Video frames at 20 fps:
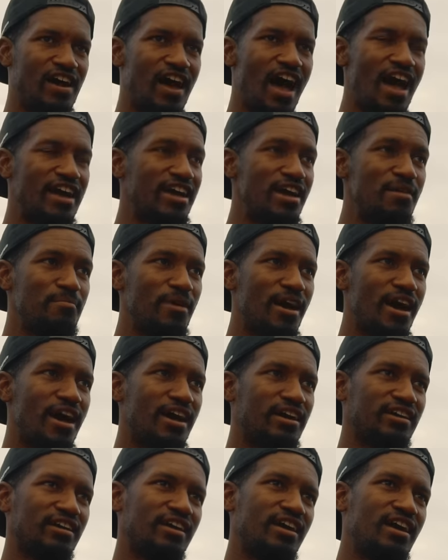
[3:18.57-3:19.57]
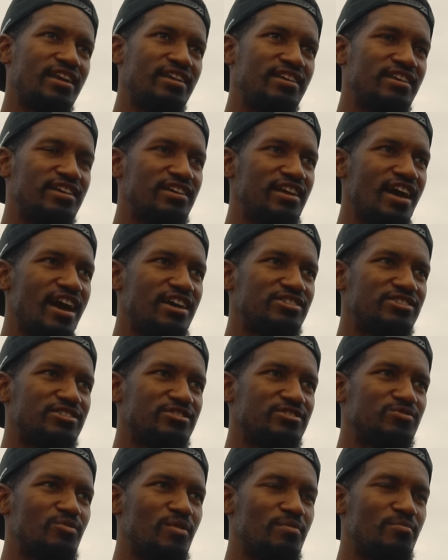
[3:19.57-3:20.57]
I came back and did
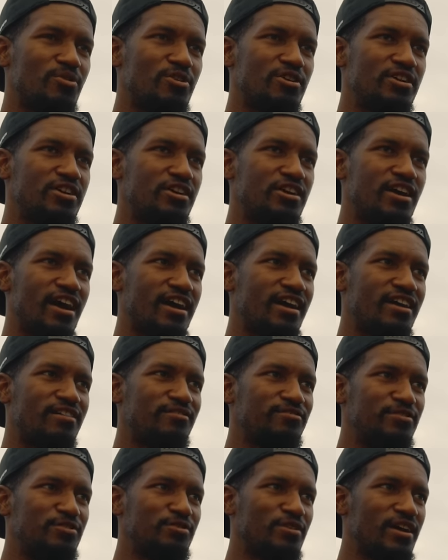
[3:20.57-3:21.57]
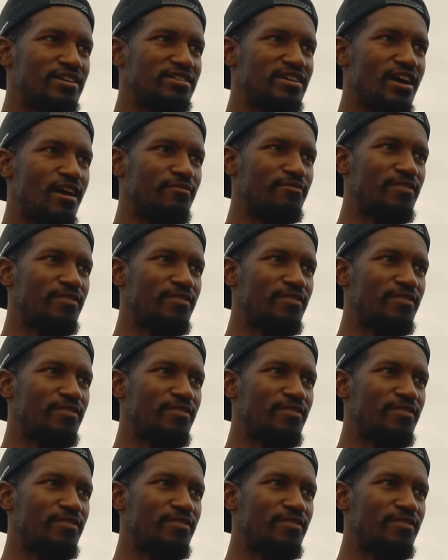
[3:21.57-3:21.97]
nationals one more year. I got a few like top